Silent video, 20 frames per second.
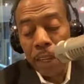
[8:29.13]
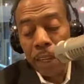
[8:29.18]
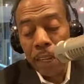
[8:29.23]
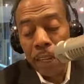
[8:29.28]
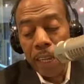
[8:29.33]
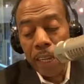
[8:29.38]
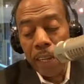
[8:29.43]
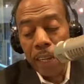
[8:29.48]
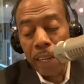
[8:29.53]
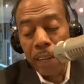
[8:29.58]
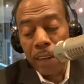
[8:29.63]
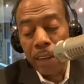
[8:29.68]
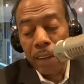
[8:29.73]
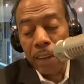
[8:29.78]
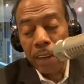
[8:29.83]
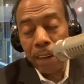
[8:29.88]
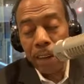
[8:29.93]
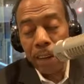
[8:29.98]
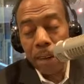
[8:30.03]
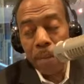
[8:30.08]

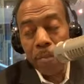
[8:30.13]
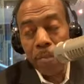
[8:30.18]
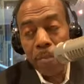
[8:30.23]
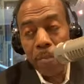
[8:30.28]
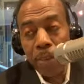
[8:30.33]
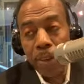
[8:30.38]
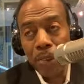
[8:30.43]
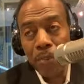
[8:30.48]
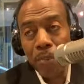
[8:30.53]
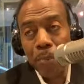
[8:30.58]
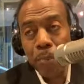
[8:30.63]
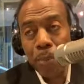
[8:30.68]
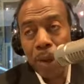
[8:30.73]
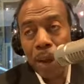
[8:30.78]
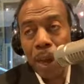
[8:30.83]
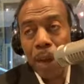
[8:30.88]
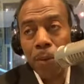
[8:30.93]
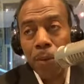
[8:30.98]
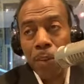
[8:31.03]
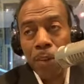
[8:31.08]
And I'm just
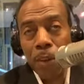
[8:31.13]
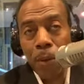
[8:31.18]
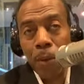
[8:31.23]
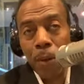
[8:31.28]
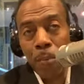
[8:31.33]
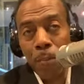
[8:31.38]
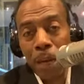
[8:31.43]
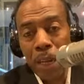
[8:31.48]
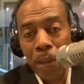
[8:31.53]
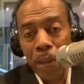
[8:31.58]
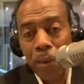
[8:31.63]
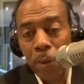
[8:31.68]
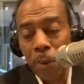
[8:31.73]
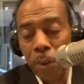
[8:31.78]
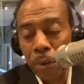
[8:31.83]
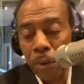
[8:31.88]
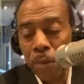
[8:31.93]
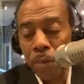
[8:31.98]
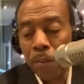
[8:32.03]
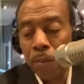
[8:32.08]
proud to know that my
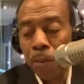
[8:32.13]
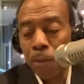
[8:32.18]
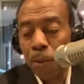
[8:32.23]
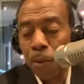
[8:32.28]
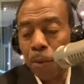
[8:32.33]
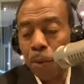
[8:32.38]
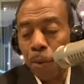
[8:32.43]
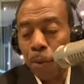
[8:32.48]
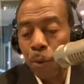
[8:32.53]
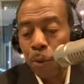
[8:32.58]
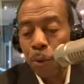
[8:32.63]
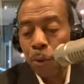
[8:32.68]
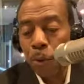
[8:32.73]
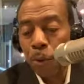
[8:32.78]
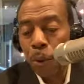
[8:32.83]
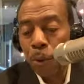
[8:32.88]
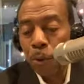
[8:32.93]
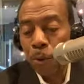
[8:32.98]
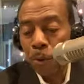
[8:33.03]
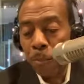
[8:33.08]
daughter, who
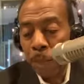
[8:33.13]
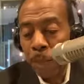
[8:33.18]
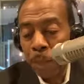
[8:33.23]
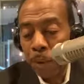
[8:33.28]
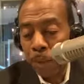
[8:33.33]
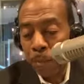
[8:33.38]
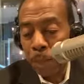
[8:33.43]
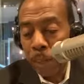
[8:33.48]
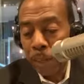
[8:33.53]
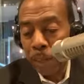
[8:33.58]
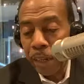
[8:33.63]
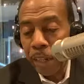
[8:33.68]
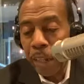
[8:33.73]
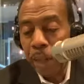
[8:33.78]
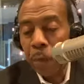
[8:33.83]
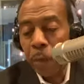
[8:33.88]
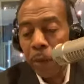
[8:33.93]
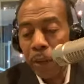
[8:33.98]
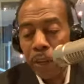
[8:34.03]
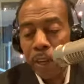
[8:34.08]
also bears my
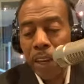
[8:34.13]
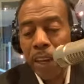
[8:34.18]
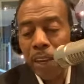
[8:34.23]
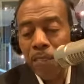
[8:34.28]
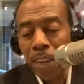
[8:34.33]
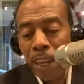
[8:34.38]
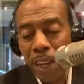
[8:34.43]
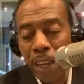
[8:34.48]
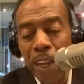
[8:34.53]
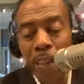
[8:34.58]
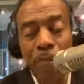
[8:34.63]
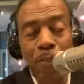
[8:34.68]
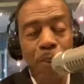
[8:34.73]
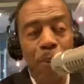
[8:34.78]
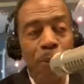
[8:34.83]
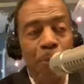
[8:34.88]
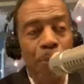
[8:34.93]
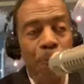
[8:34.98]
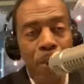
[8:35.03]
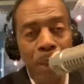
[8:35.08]
name, would never have
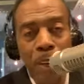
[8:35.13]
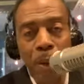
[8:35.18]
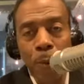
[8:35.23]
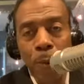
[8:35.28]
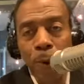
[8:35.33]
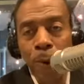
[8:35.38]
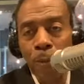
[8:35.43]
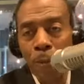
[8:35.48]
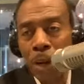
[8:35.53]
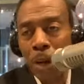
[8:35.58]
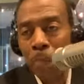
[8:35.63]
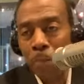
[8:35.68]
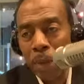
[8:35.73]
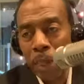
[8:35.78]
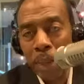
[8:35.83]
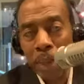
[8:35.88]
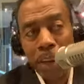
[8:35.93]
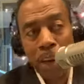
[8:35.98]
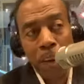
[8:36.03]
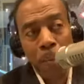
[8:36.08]
to really worry about
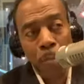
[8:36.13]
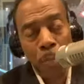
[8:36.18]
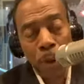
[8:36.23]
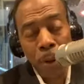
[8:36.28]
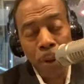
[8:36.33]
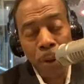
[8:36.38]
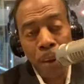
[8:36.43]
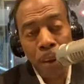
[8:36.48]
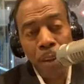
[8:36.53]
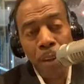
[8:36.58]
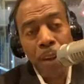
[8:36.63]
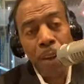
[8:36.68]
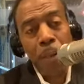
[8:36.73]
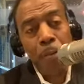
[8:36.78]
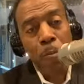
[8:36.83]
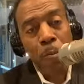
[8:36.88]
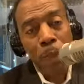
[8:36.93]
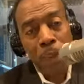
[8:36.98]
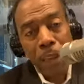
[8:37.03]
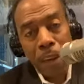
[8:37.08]
being unemployed
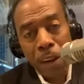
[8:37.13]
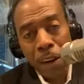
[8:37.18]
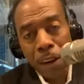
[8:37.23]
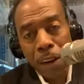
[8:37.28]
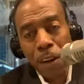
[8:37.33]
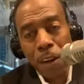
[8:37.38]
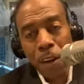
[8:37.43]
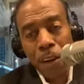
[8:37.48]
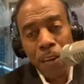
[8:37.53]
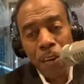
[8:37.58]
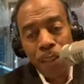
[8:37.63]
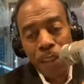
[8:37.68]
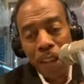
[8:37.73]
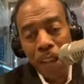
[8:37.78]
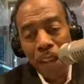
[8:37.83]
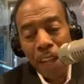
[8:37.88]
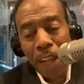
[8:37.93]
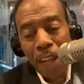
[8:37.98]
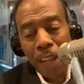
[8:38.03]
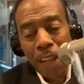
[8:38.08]
because
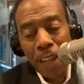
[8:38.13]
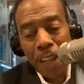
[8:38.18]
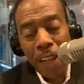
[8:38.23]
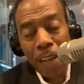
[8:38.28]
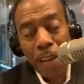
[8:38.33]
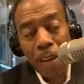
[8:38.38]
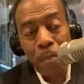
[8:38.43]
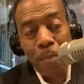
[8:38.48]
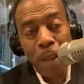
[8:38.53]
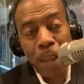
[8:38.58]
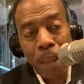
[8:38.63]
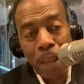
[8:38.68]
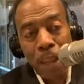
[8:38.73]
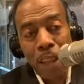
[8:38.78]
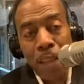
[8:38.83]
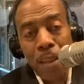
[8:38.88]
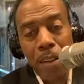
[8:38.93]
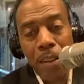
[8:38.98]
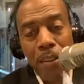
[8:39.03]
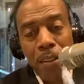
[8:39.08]
I am
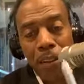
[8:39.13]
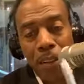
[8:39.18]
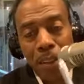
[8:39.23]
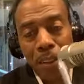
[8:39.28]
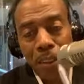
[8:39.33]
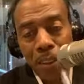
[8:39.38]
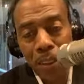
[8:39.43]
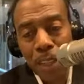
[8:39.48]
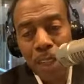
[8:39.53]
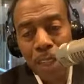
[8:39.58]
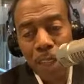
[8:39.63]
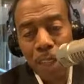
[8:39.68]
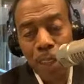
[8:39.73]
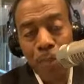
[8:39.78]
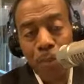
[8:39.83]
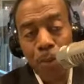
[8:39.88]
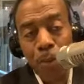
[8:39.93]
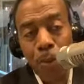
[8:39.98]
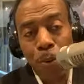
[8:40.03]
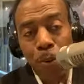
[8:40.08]
a
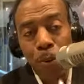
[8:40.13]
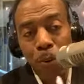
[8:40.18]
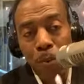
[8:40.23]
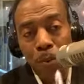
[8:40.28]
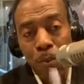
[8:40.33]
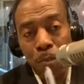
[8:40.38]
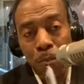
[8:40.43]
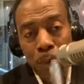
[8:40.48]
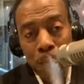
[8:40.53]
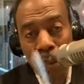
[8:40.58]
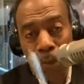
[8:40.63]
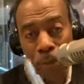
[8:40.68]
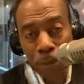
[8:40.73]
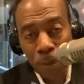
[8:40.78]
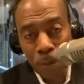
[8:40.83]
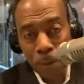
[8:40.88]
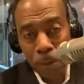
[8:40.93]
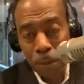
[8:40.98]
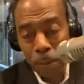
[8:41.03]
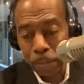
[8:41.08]
successful business
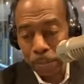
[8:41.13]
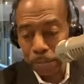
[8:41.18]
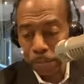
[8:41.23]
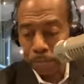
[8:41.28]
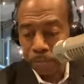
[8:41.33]
owner.